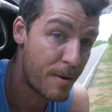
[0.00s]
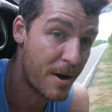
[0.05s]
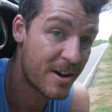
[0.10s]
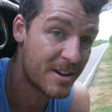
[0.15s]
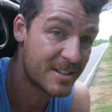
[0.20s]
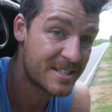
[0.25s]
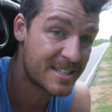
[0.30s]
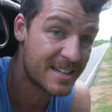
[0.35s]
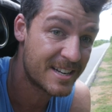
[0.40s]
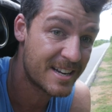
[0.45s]

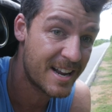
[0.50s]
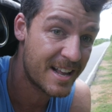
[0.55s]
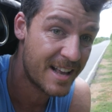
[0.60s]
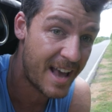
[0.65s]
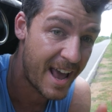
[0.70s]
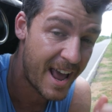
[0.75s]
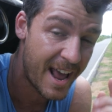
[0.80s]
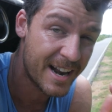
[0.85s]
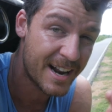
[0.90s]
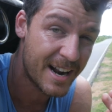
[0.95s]
person
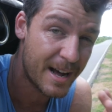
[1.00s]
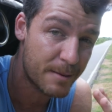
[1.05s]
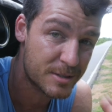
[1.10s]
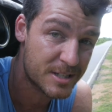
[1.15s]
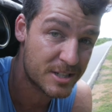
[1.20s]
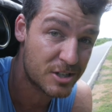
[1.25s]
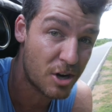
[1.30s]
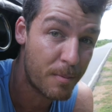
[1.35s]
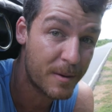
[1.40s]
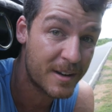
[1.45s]
ended up
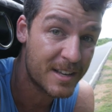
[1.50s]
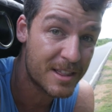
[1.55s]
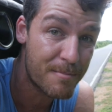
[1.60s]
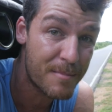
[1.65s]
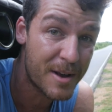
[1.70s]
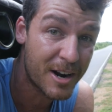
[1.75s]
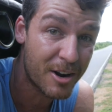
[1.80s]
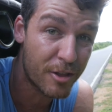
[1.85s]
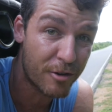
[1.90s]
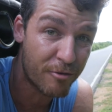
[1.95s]
stopping in the
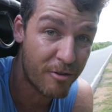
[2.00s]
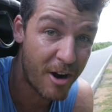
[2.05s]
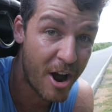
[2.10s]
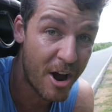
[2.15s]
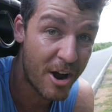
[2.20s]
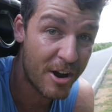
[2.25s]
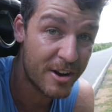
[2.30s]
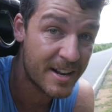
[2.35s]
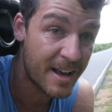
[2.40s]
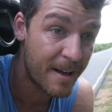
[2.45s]
middle of the
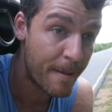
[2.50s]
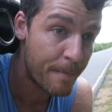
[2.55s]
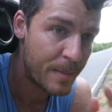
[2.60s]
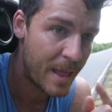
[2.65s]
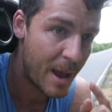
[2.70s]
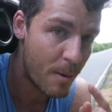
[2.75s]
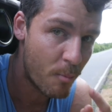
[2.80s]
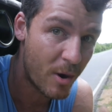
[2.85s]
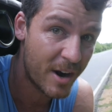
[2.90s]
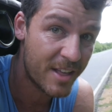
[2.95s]
road
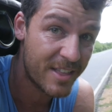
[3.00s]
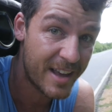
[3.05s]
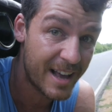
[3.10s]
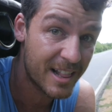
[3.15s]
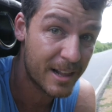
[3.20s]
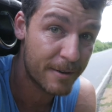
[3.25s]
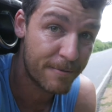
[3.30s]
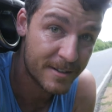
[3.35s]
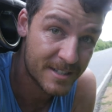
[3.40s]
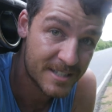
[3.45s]
and one of the
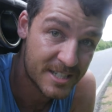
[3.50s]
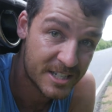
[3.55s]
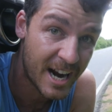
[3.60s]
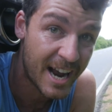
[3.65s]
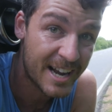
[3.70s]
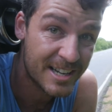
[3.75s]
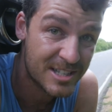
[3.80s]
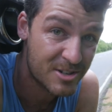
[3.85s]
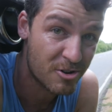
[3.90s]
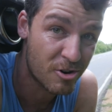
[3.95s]
elephants
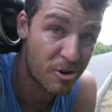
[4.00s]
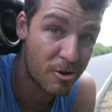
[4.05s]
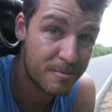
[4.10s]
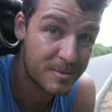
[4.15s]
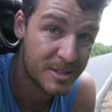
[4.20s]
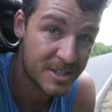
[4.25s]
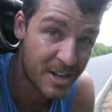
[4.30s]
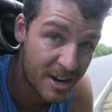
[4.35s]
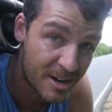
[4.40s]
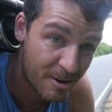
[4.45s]
chased through
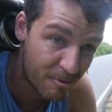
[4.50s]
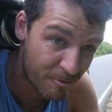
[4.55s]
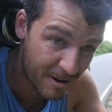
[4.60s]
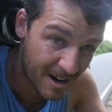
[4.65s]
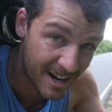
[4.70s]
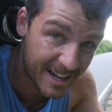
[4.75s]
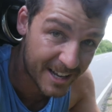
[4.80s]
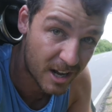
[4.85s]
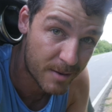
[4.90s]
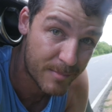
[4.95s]
them. So you
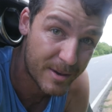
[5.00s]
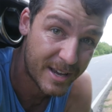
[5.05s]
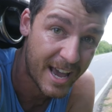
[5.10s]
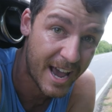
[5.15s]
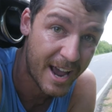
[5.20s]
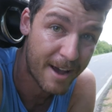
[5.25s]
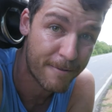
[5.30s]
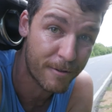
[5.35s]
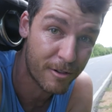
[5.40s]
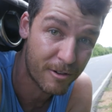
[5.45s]
really got to be
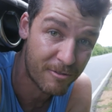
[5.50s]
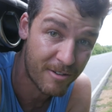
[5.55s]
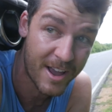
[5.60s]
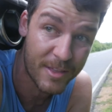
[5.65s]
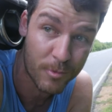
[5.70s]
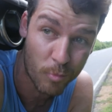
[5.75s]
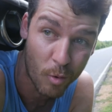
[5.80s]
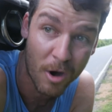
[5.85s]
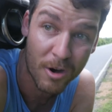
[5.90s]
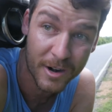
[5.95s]
careful
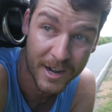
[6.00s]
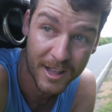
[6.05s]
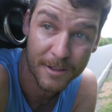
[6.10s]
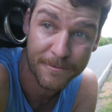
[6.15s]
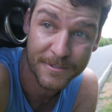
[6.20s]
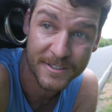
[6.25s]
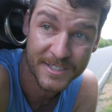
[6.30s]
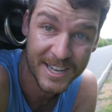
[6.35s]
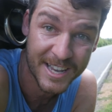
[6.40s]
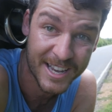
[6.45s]
around the wild
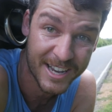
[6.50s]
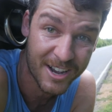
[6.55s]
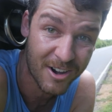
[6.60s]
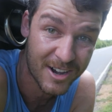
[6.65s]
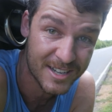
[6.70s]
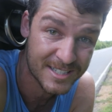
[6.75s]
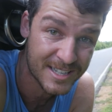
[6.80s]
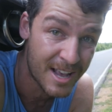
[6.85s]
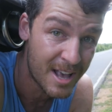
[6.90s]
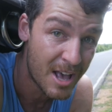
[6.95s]
elephants here,
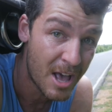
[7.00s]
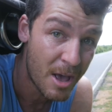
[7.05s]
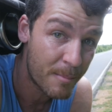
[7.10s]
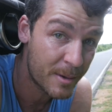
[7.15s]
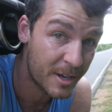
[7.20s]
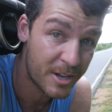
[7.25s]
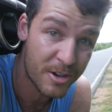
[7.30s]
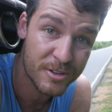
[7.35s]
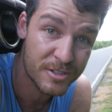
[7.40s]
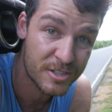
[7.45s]
guys,
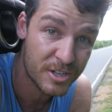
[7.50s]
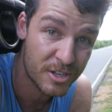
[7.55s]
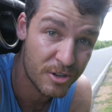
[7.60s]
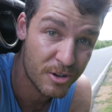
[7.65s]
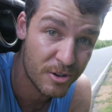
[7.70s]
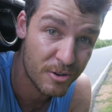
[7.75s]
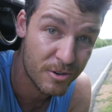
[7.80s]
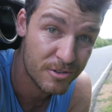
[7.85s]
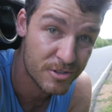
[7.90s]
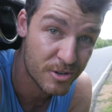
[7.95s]
because
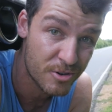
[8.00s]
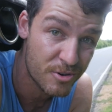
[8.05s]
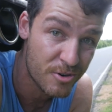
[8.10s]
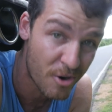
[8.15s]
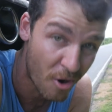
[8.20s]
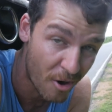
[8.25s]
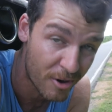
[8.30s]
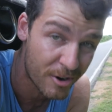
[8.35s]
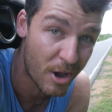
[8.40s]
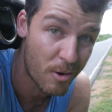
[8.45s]
you do
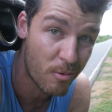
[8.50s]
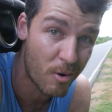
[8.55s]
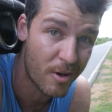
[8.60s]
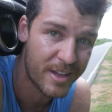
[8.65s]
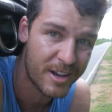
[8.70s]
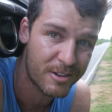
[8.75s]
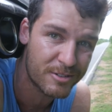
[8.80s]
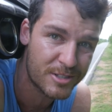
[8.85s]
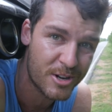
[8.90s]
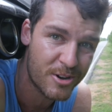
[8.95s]
not know what
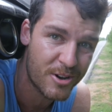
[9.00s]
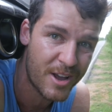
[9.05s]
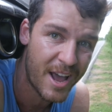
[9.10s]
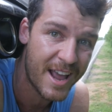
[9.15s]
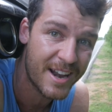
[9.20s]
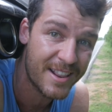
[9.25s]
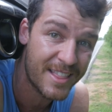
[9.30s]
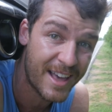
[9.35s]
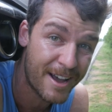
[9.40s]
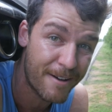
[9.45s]
they'll do
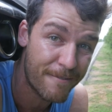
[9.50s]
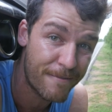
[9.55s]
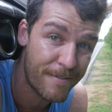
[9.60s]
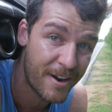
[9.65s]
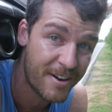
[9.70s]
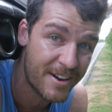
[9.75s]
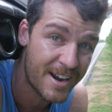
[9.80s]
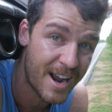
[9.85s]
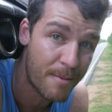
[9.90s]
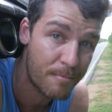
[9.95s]
and they are very